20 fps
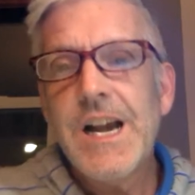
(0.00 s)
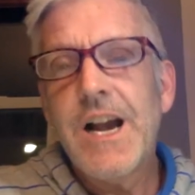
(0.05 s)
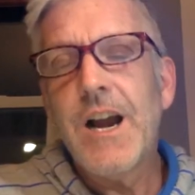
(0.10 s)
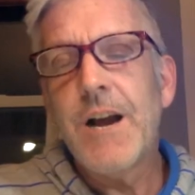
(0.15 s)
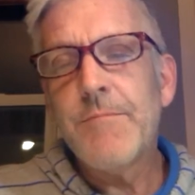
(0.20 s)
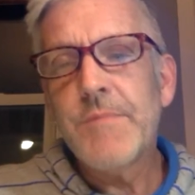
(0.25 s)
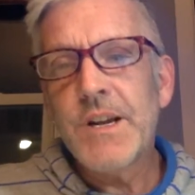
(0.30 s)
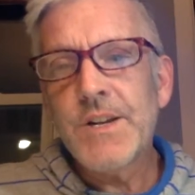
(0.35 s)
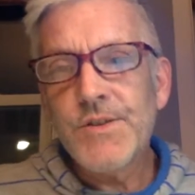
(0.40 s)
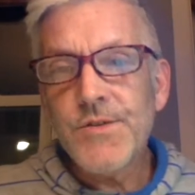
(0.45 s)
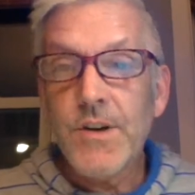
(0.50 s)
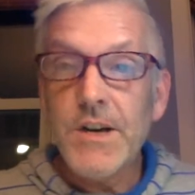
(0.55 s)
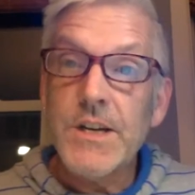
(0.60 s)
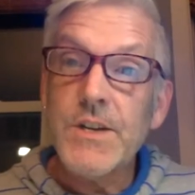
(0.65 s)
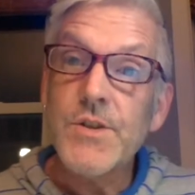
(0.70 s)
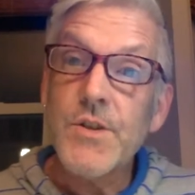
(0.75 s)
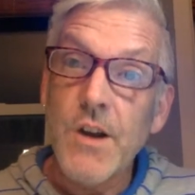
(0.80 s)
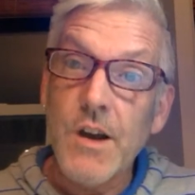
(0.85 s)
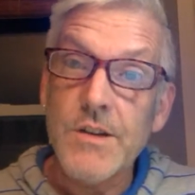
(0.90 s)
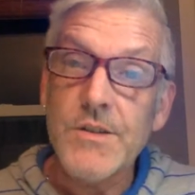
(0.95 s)
I'm not trying
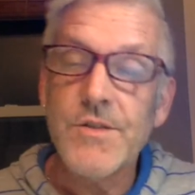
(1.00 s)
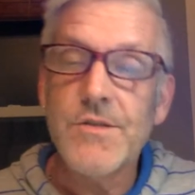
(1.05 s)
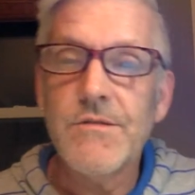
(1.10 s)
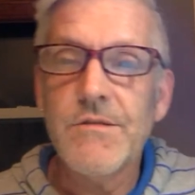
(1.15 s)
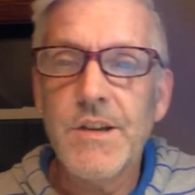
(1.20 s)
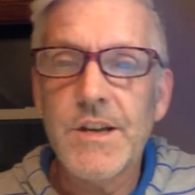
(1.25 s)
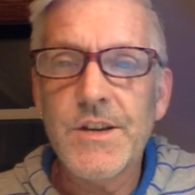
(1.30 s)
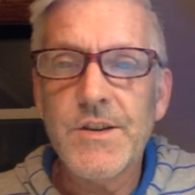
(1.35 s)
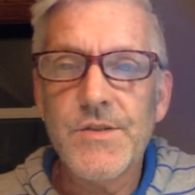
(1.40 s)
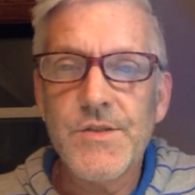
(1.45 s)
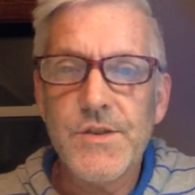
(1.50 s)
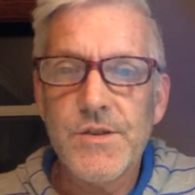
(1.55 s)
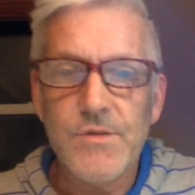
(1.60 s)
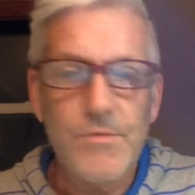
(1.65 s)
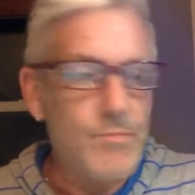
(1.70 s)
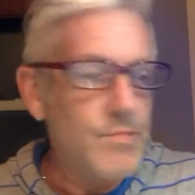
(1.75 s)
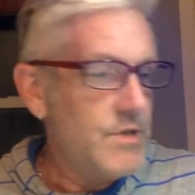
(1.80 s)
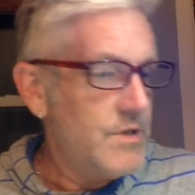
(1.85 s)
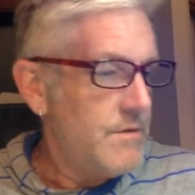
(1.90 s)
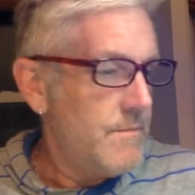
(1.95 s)
to talk to you like you're
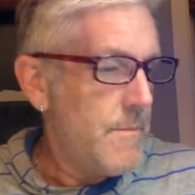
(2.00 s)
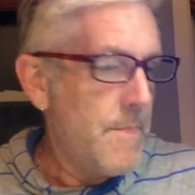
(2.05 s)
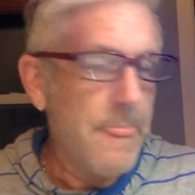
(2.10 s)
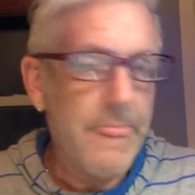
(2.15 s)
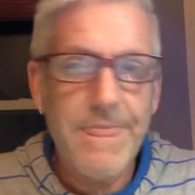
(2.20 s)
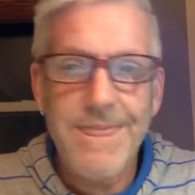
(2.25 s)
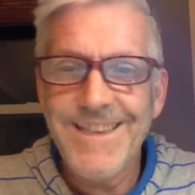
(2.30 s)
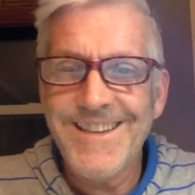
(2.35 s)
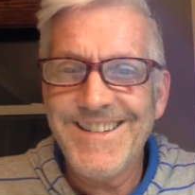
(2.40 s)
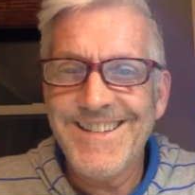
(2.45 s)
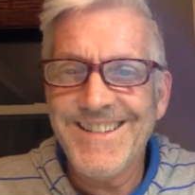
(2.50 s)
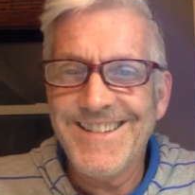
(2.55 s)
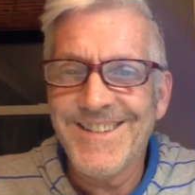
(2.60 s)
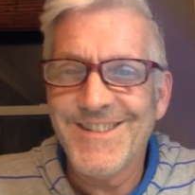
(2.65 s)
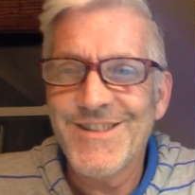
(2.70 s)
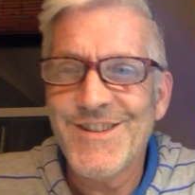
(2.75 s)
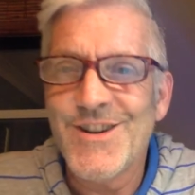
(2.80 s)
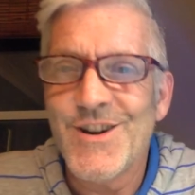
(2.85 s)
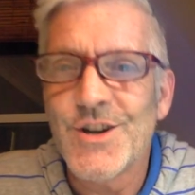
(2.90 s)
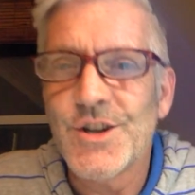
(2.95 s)
stupid
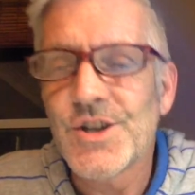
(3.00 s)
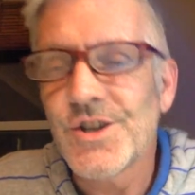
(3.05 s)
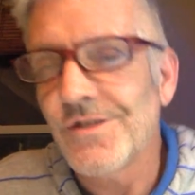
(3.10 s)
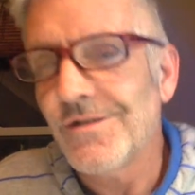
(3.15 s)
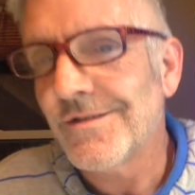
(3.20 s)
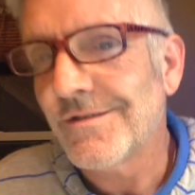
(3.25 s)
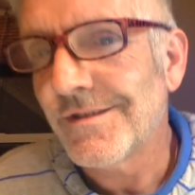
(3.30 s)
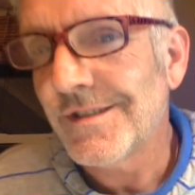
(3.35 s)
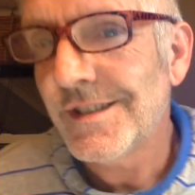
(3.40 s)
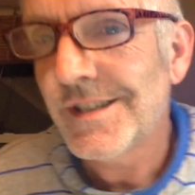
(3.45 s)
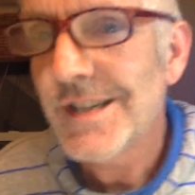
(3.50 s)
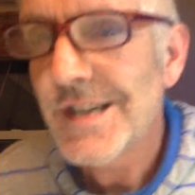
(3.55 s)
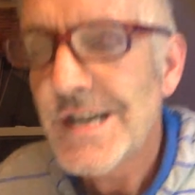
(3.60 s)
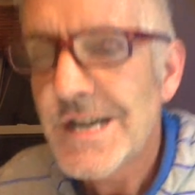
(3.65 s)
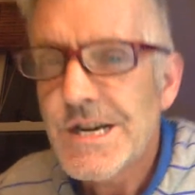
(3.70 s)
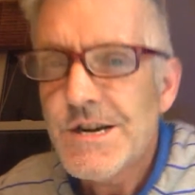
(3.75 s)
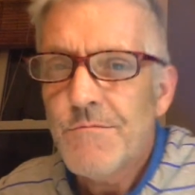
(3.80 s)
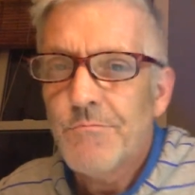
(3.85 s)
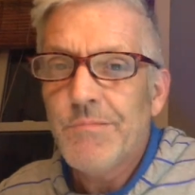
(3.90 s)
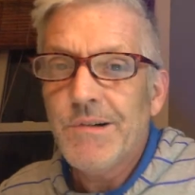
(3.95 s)
or young children,
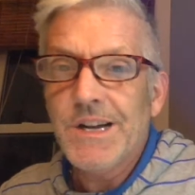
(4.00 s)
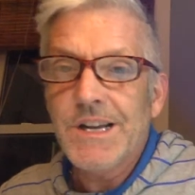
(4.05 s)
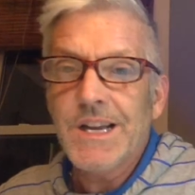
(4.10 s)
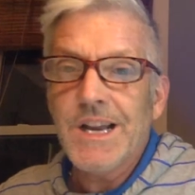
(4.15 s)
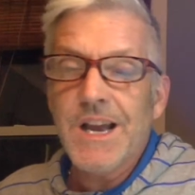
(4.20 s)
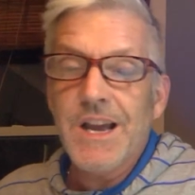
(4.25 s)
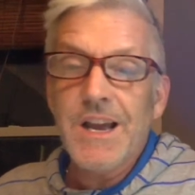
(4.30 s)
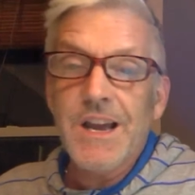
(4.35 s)
but